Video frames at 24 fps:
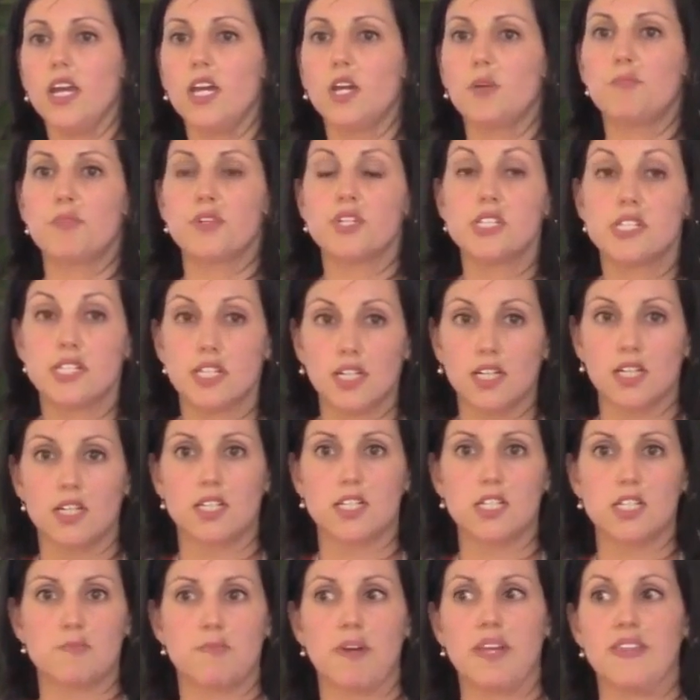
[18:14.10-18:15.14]
He
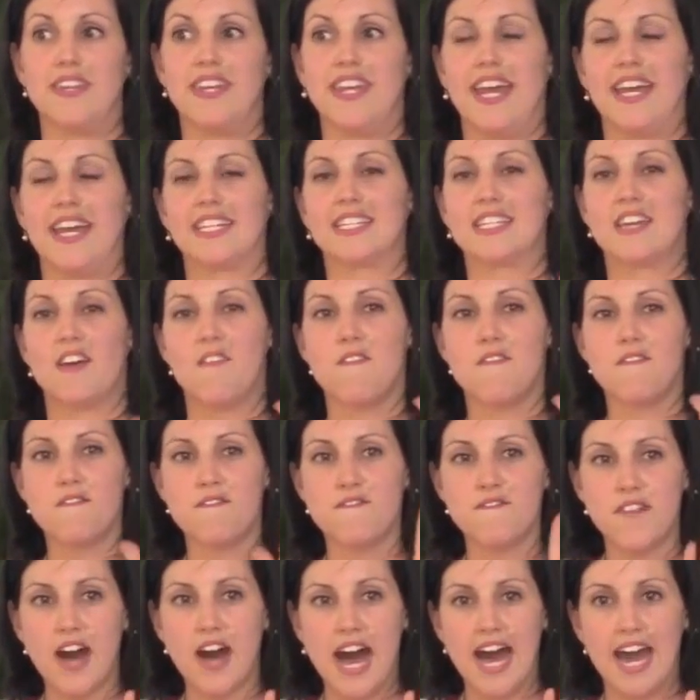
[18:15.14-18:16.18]
proceeded to spend the next
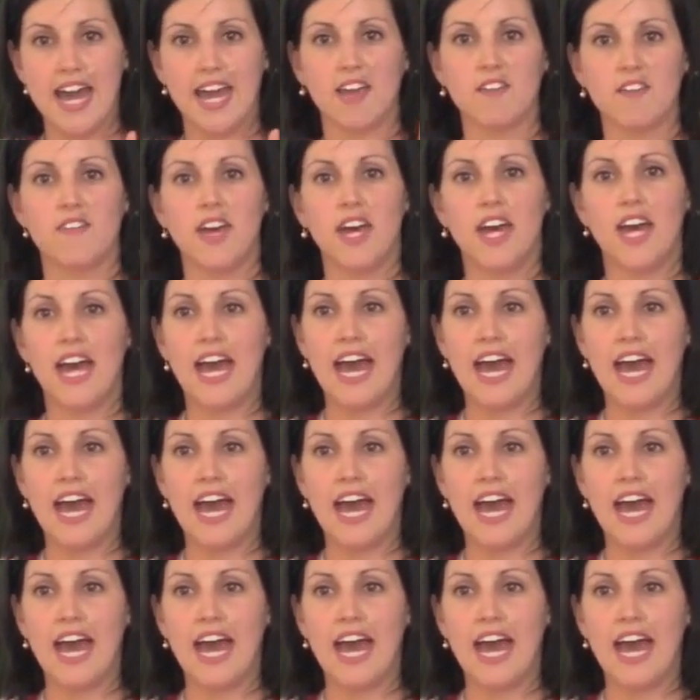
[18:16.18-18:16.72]
5